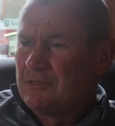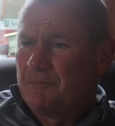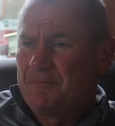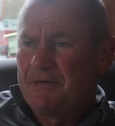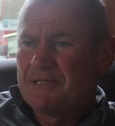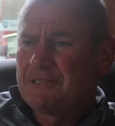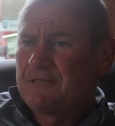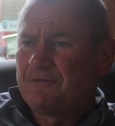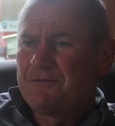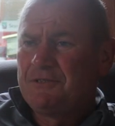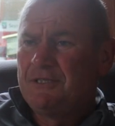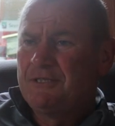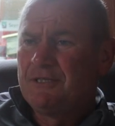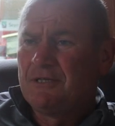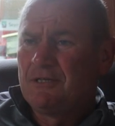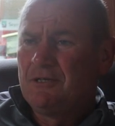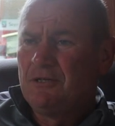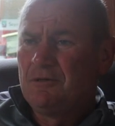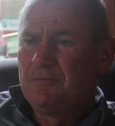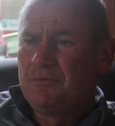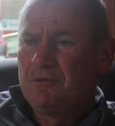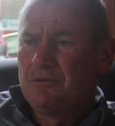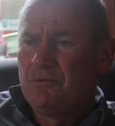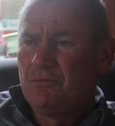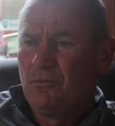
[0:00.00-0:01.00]
best I've seen the
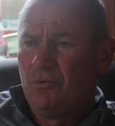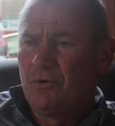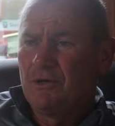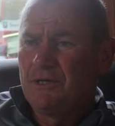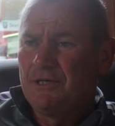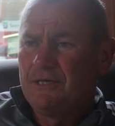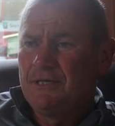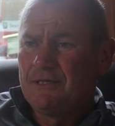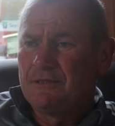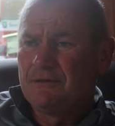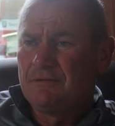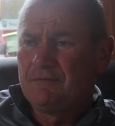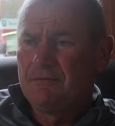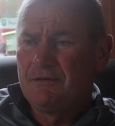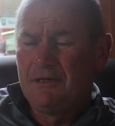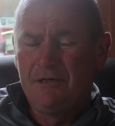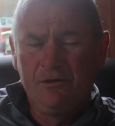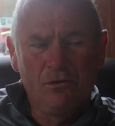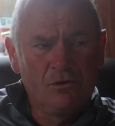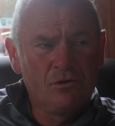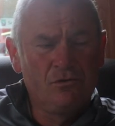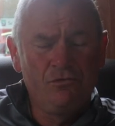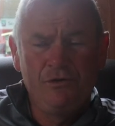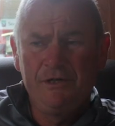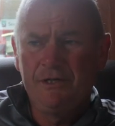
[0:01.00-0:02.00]
club walking in. It
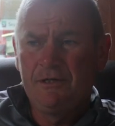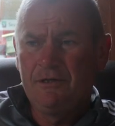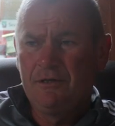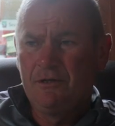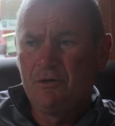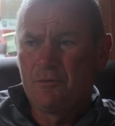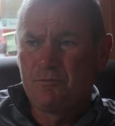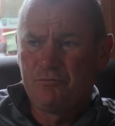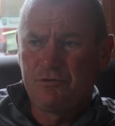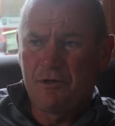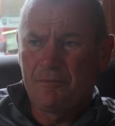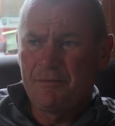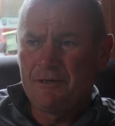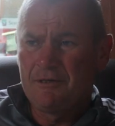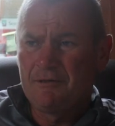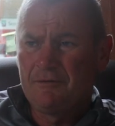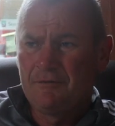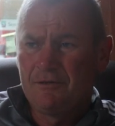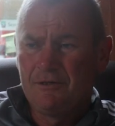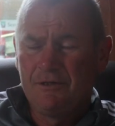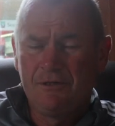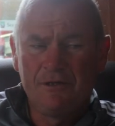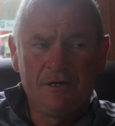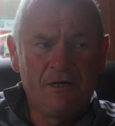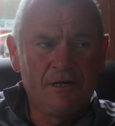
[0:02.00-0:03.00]
looked real. It looked proper.
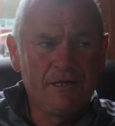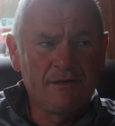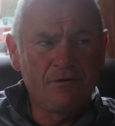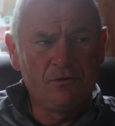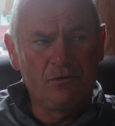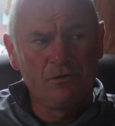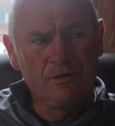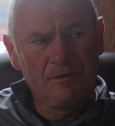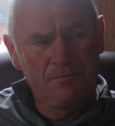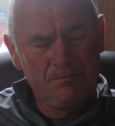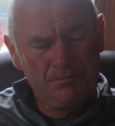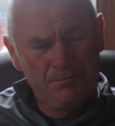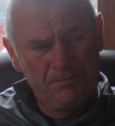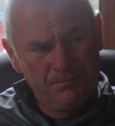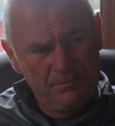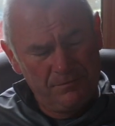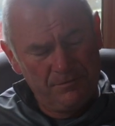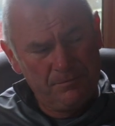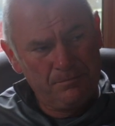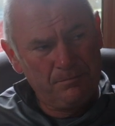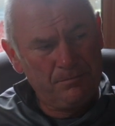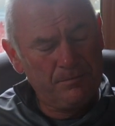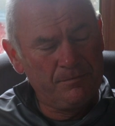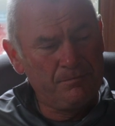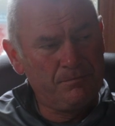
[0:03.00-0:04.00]
You know, like all the
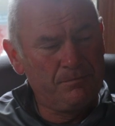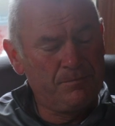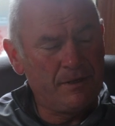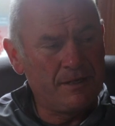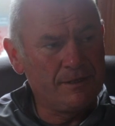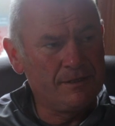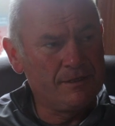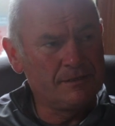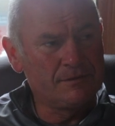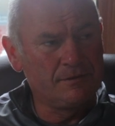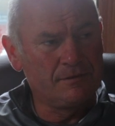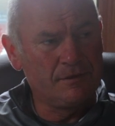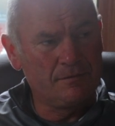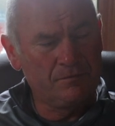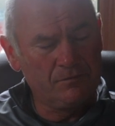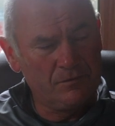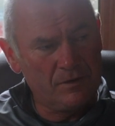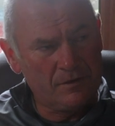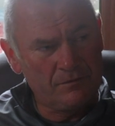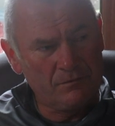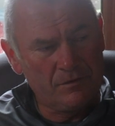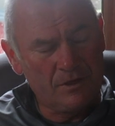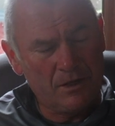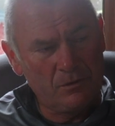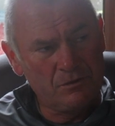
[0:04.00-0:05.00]
banners and
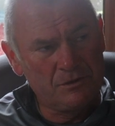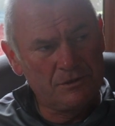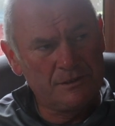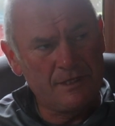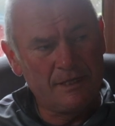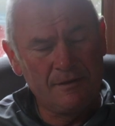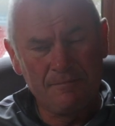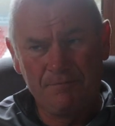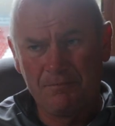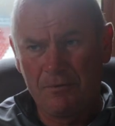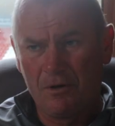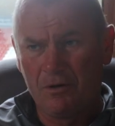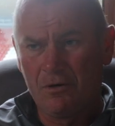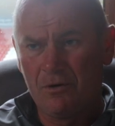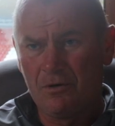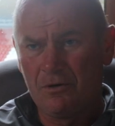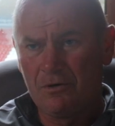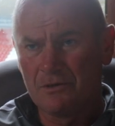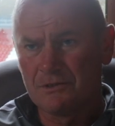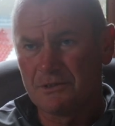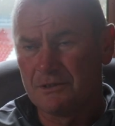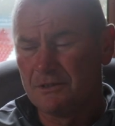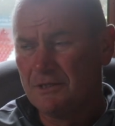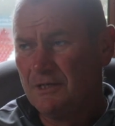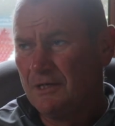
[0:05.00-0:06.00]
the outside
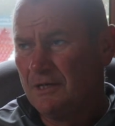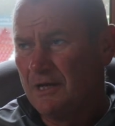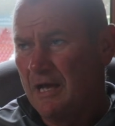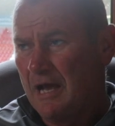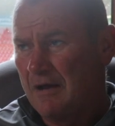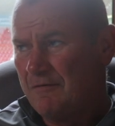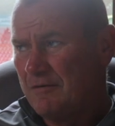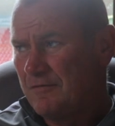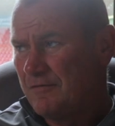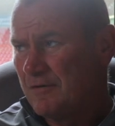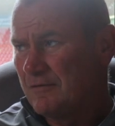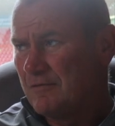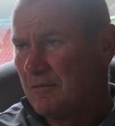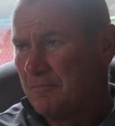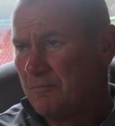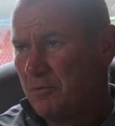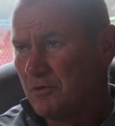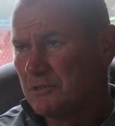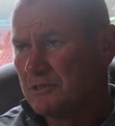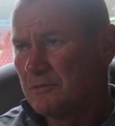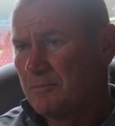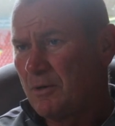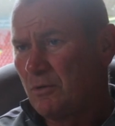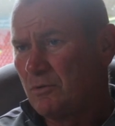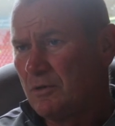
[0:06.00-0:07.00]
bars and everything with
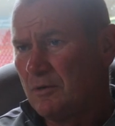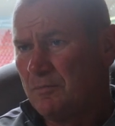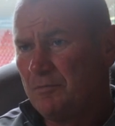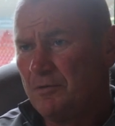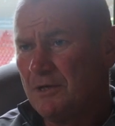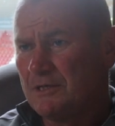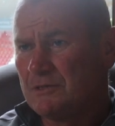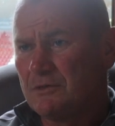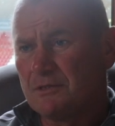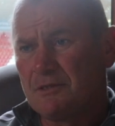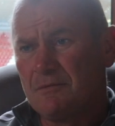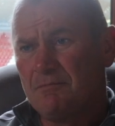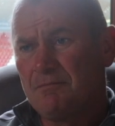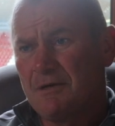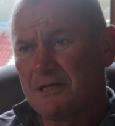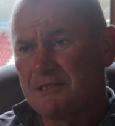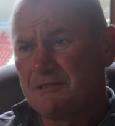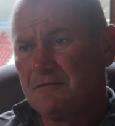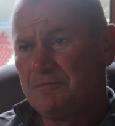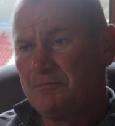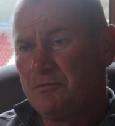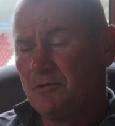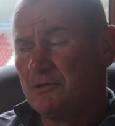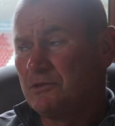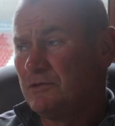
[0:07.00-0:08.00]
buzz about the place. It was a
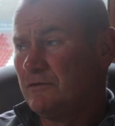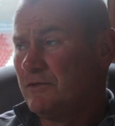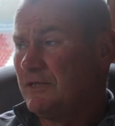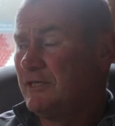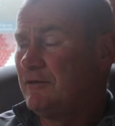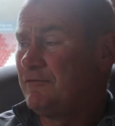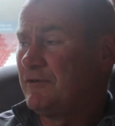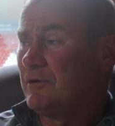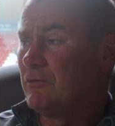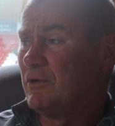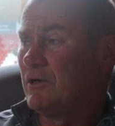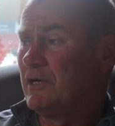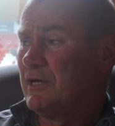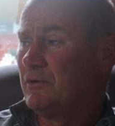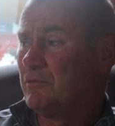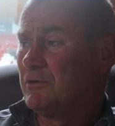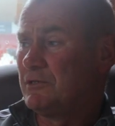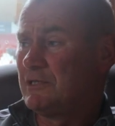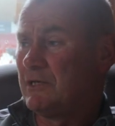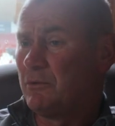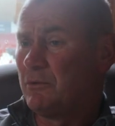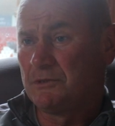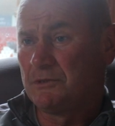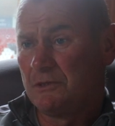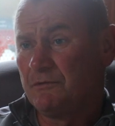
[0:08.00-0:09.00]
massive buzz. So anything what let
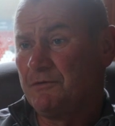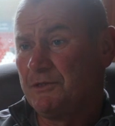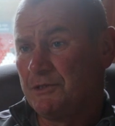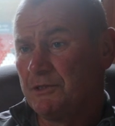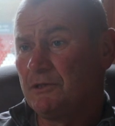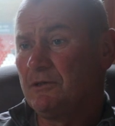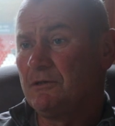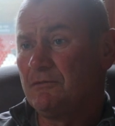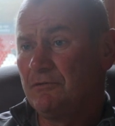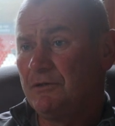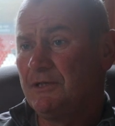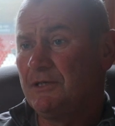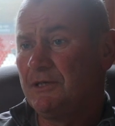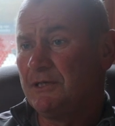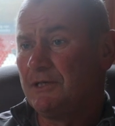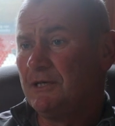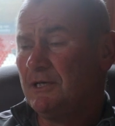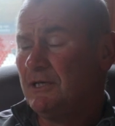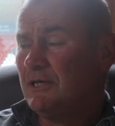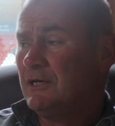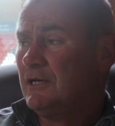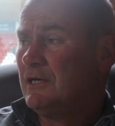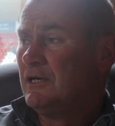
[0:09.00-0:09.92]
was a result, really.